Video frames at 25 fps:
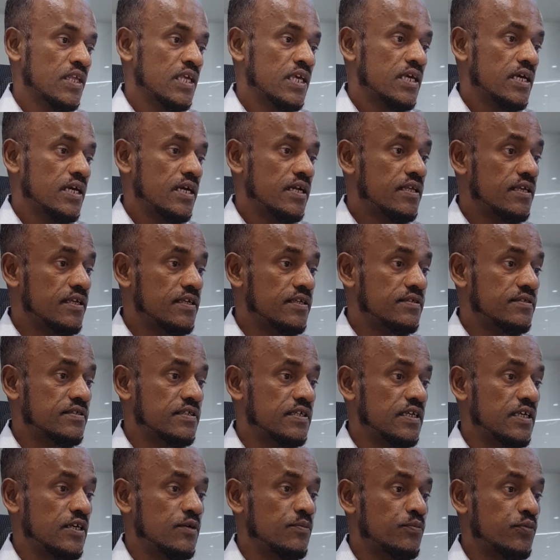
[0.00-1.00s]
It is
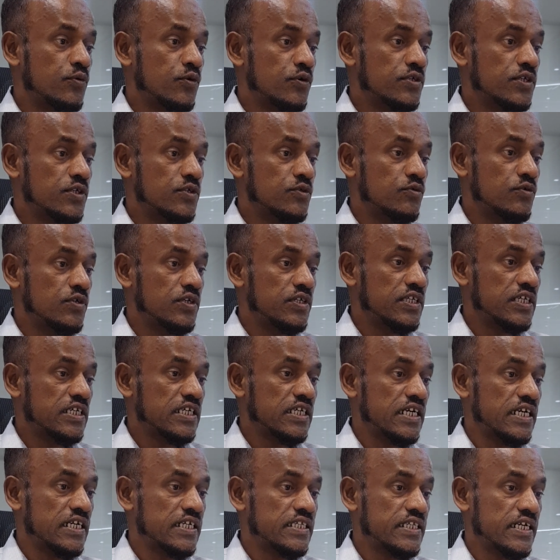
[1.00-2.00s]
important to
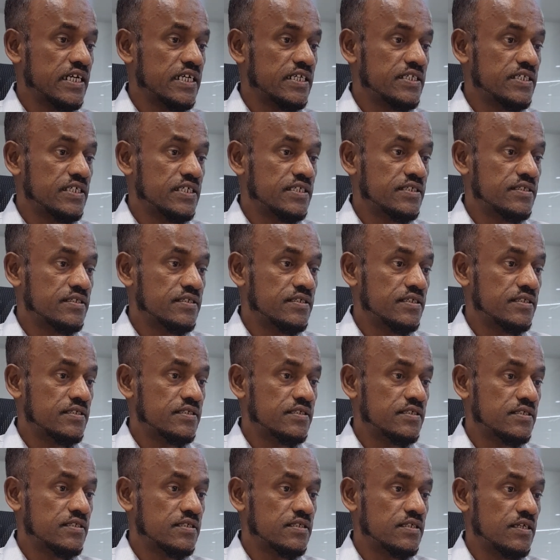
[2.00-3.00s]
indicate that
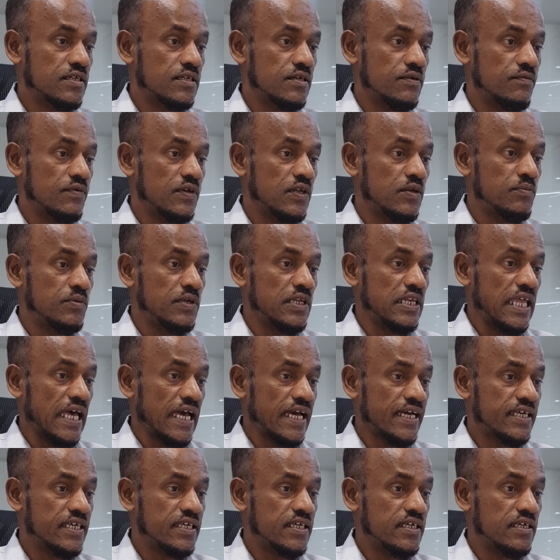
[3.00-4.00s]
justice will be
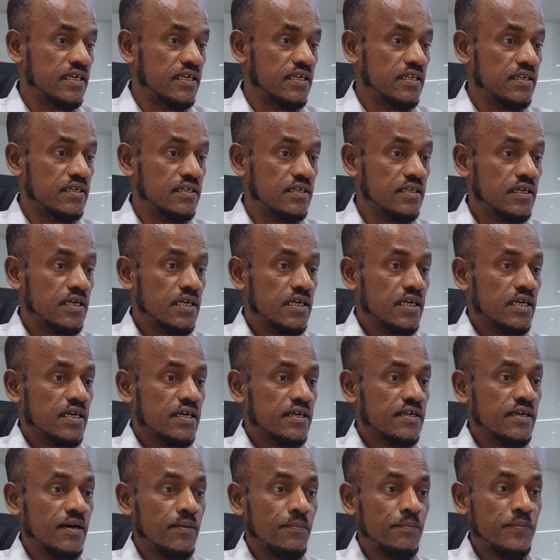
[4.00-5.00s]
lacking in
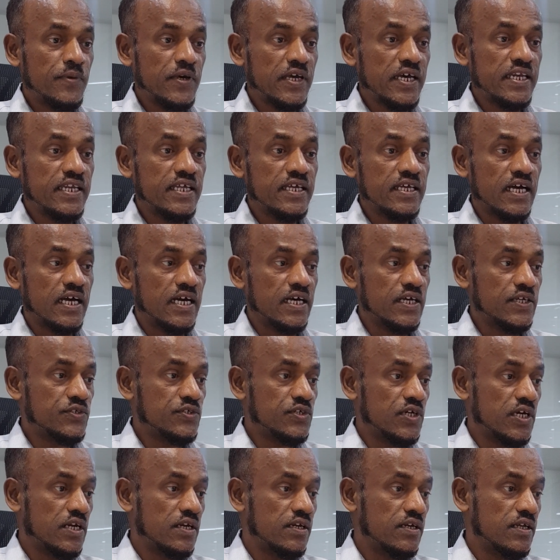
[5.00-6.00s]
comparing a
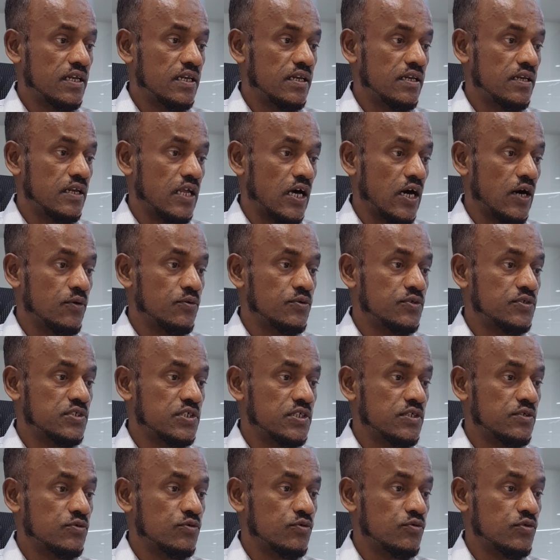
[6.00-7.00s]
journal launched
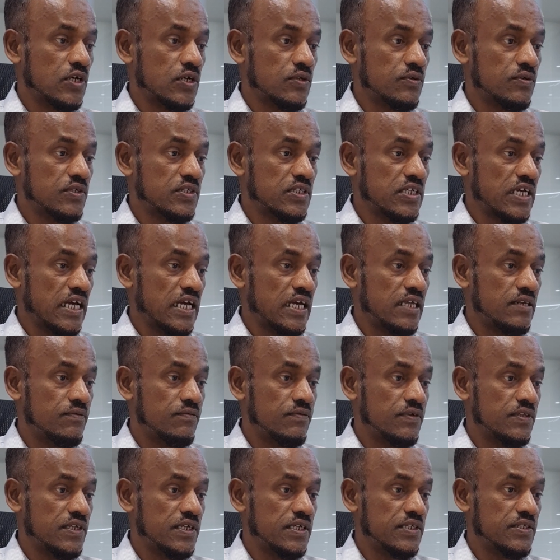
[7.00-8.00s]
in 2010
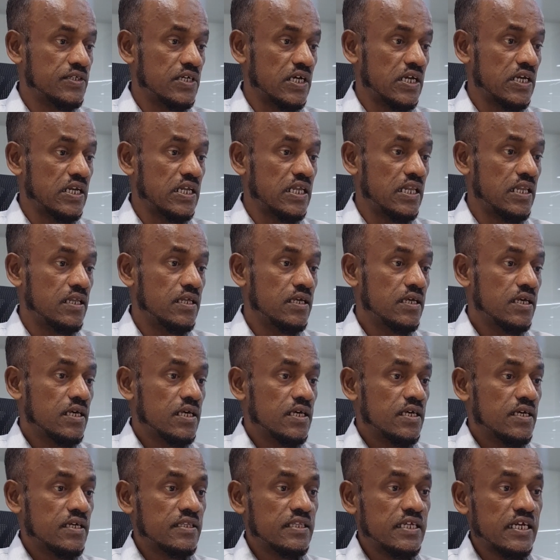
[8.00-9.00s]
with a journal
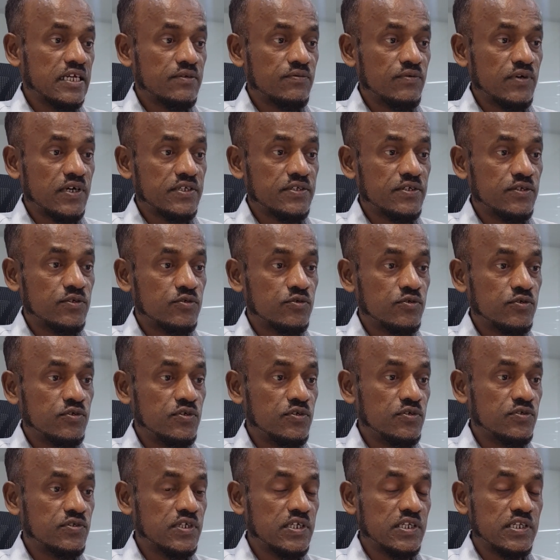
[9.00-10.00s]
that was
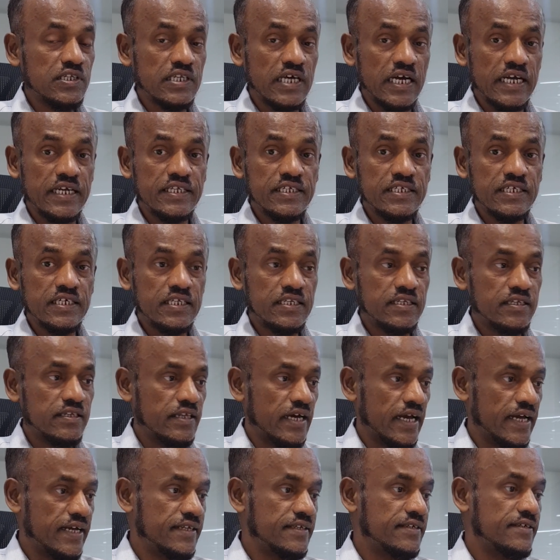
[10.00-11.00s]
introduced in
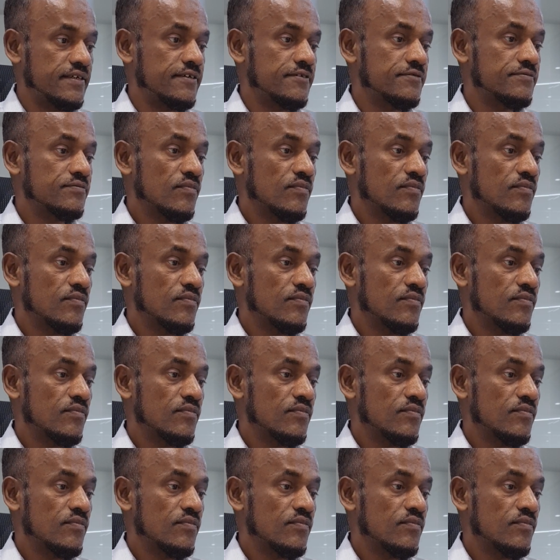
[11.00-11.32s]
1990.